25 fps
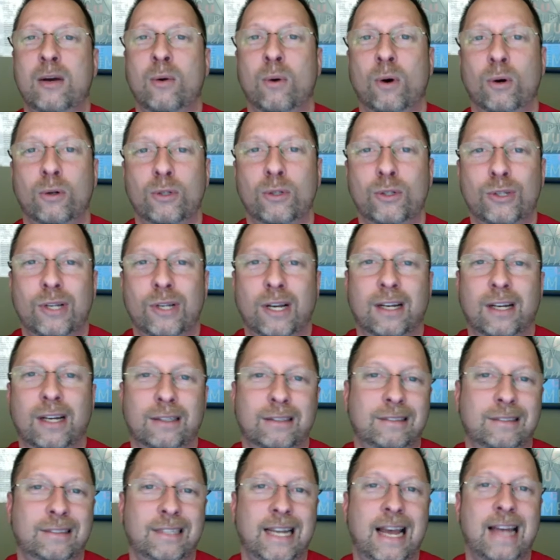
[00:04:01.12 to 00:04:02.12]
quote
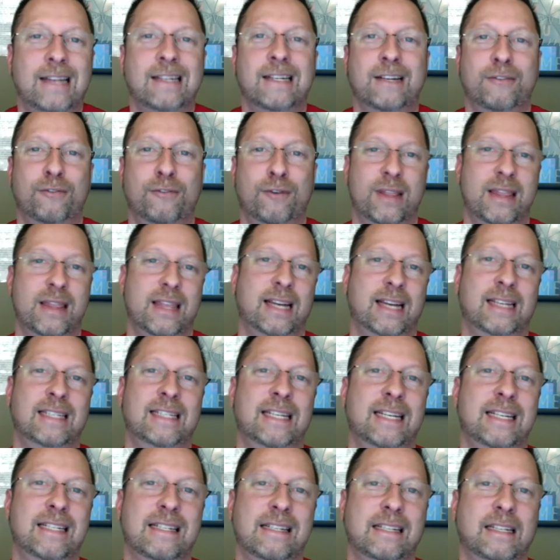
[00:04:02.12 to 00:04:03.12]
10 different things
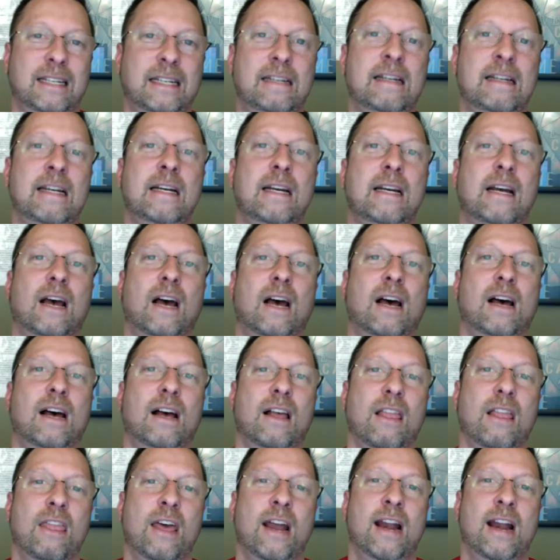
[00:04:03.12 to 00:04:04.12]
easily
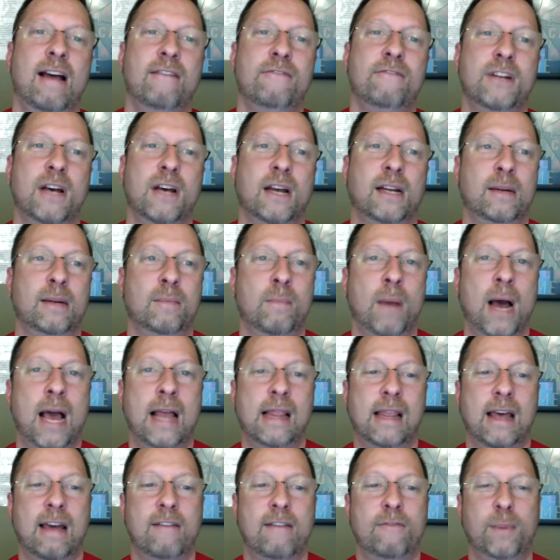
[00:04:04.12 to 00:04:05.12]
that I've done in my
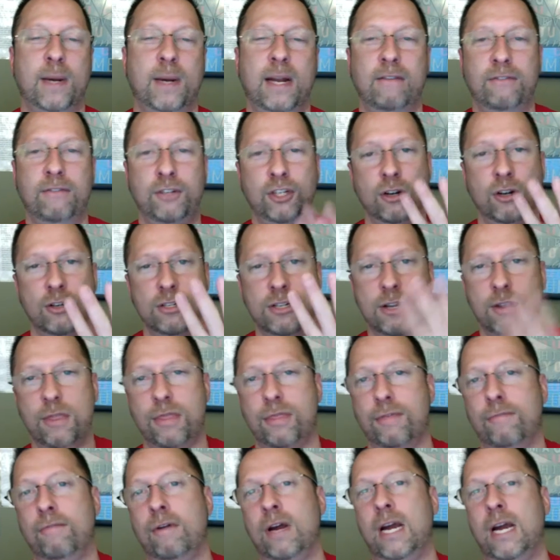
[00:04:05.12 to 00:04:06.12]
life. But I've chosen
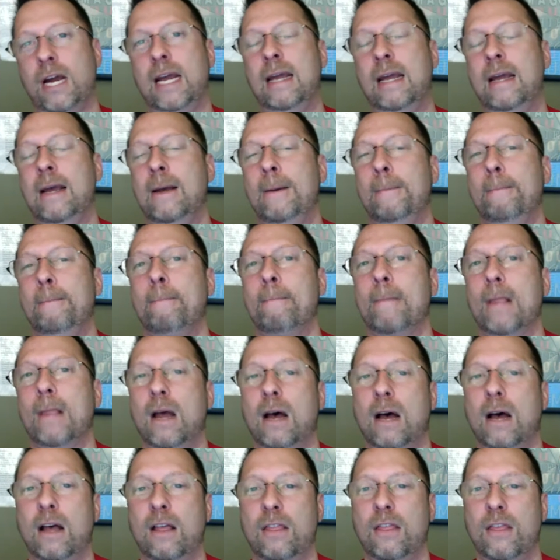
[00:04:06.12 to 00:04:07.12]
3
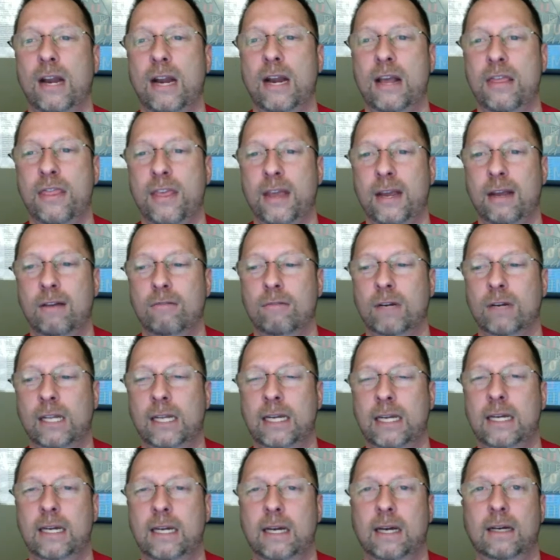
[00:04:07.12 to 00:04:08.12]
that I think
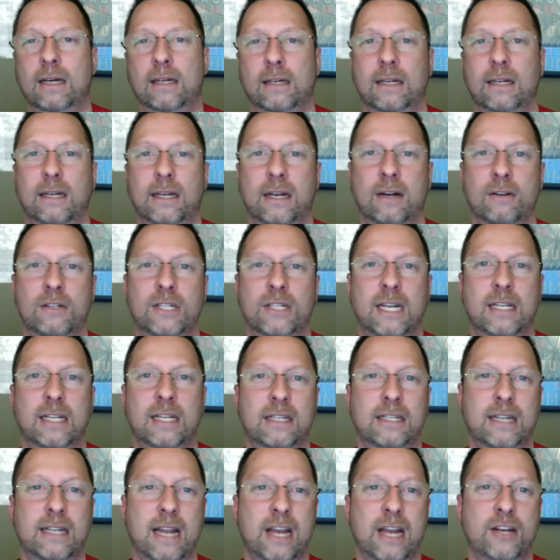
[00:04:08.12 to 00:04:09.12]
really set
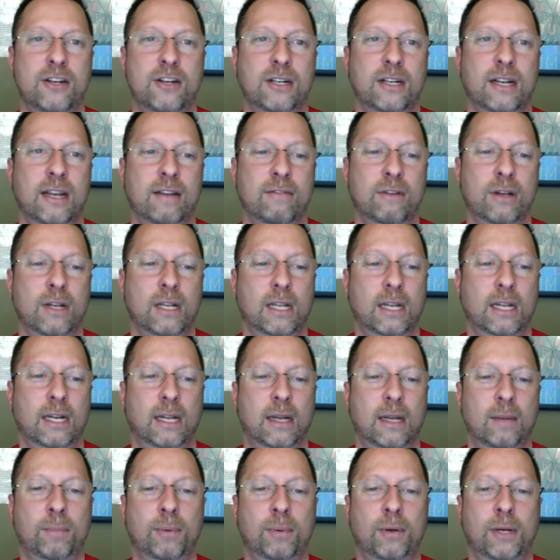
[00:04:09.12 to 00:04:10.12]
the stage and give you a
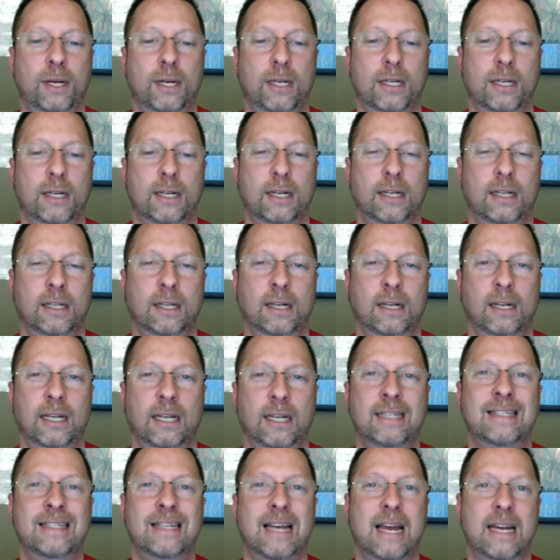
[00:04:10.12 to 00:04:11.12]
little input, a little
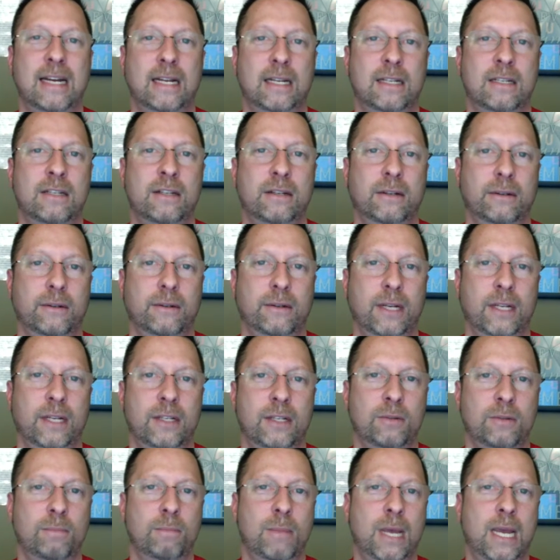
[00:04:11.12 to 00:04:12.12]
insight
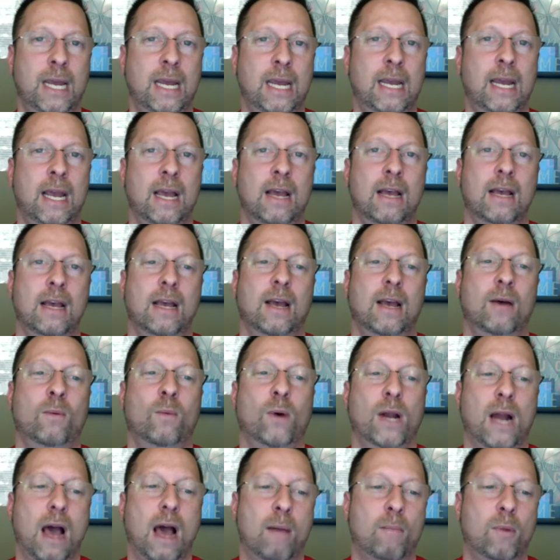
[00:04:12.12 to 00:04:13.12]
into me and
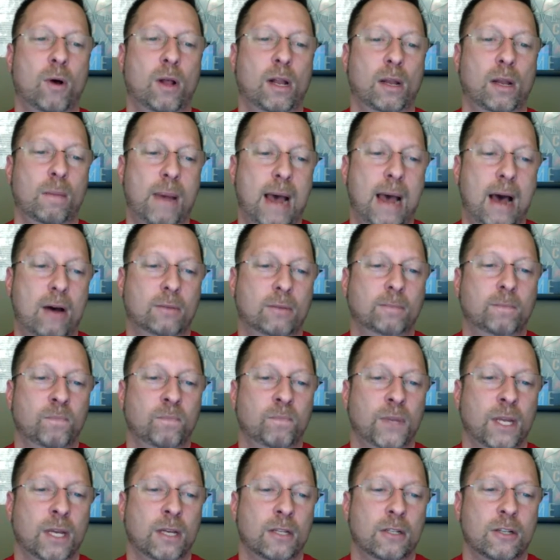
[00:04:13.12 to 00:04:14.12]
what I'm all about.
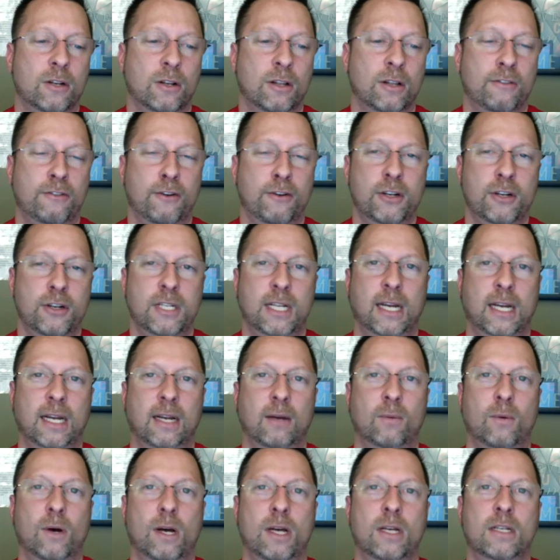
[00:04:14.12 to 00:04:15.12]
So the first
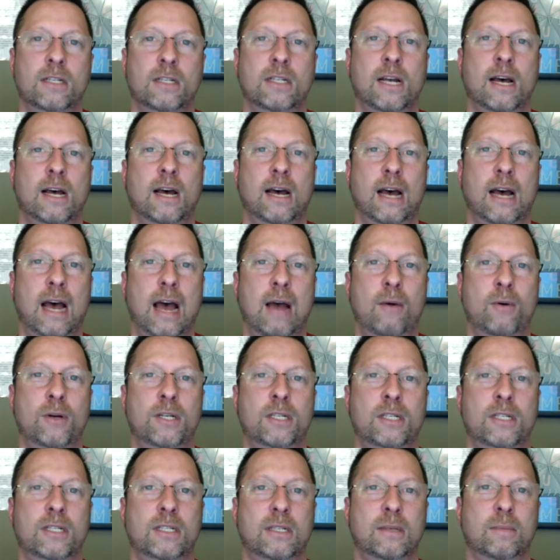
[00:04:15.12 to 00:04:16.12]
thing was I
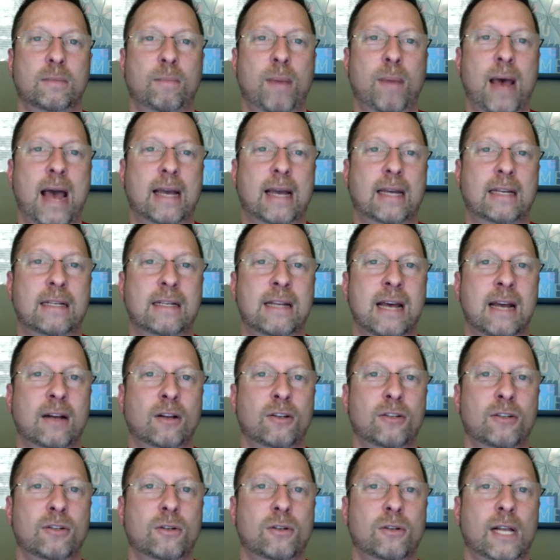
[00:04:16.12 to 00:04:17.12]
was back in
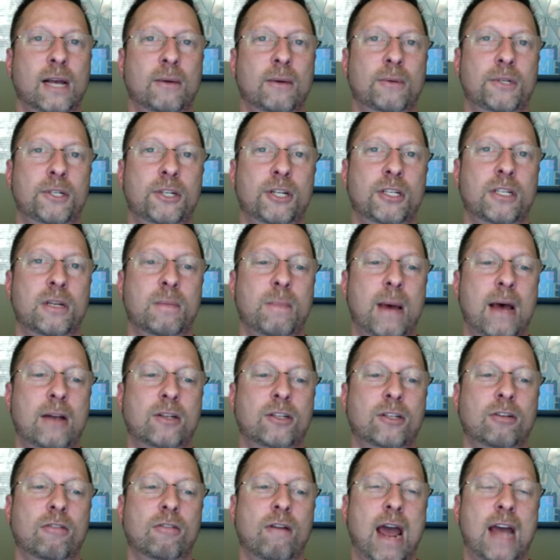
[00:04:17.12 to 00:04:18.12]
dental school. I was just about
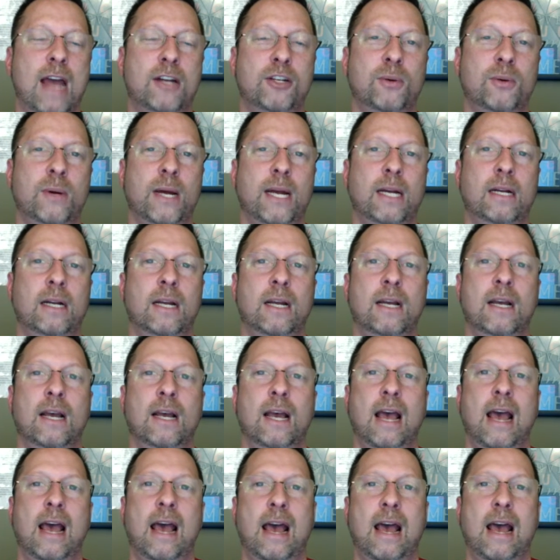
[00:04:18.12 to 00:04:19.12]
to graduate,
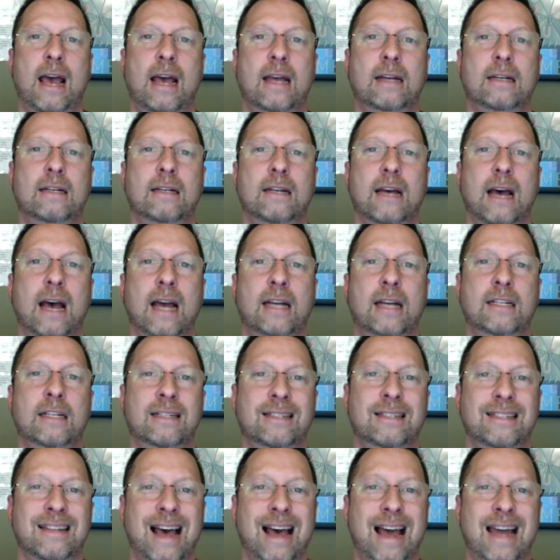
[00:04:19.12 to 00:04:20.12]
and I
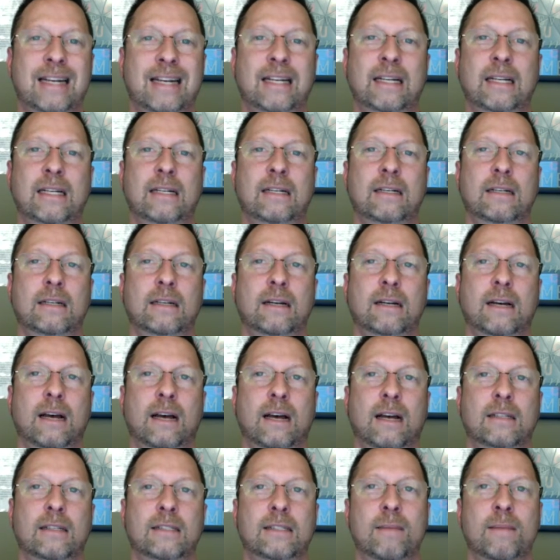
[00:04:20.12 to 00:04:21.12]
decided
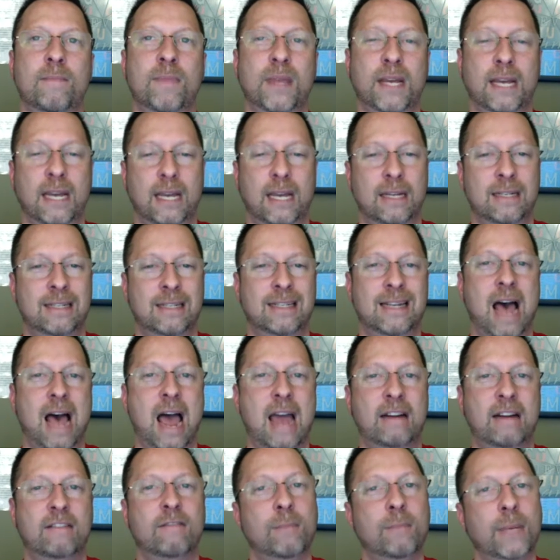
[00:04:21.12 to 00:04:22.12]
something
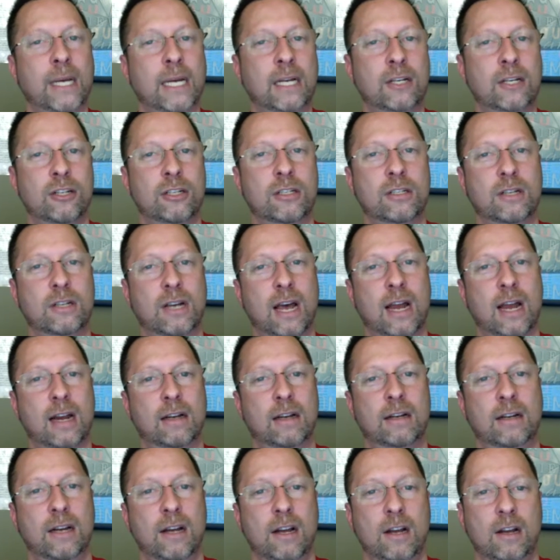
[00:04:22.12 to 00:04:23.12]
inside of me just kind
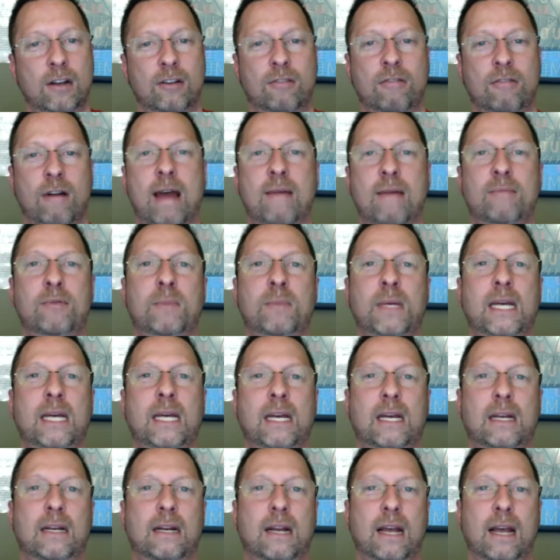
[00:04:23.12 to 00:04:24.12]
of grabbed
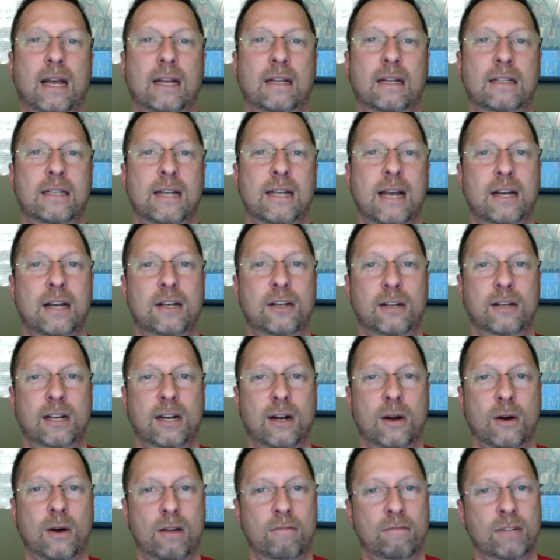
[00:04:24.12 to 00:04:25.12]
me and said,
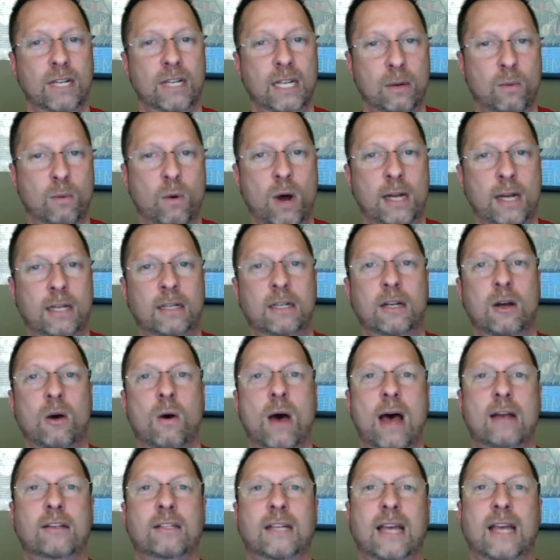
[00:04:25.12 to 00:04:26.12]
I really wanted to go
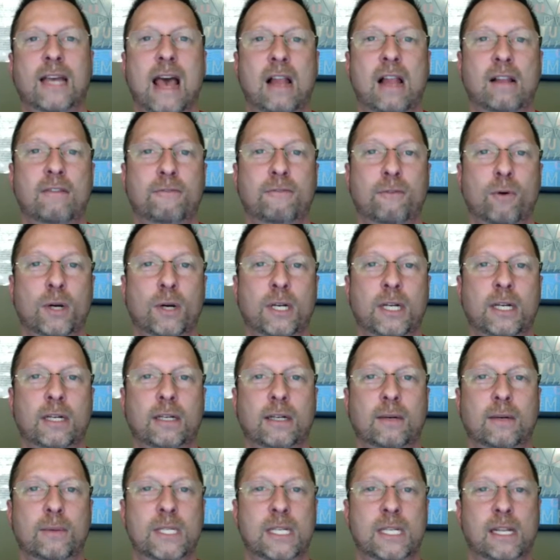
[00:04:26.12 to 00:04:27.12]
out to California.
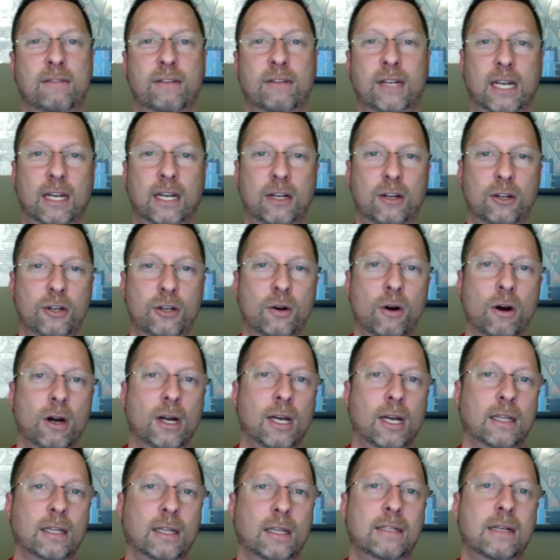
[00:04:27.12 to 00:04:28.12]
I was living in New
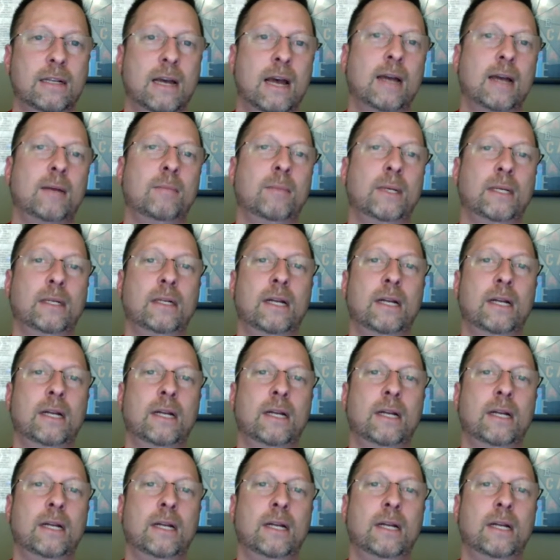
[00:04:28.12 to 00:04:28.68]
York at the time,